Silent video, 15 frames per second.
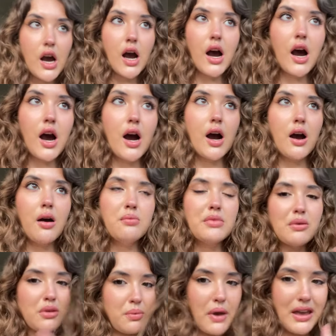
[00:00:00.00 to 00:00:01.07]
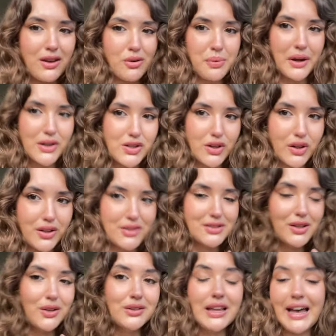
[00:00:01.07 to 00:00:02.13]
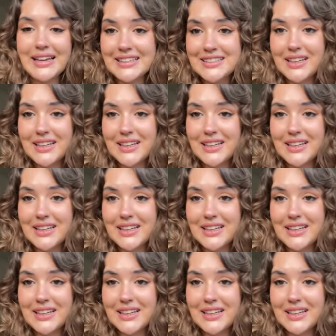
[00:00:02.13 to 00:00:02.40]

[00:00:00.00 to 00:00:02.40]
Let me paint you a picture. So last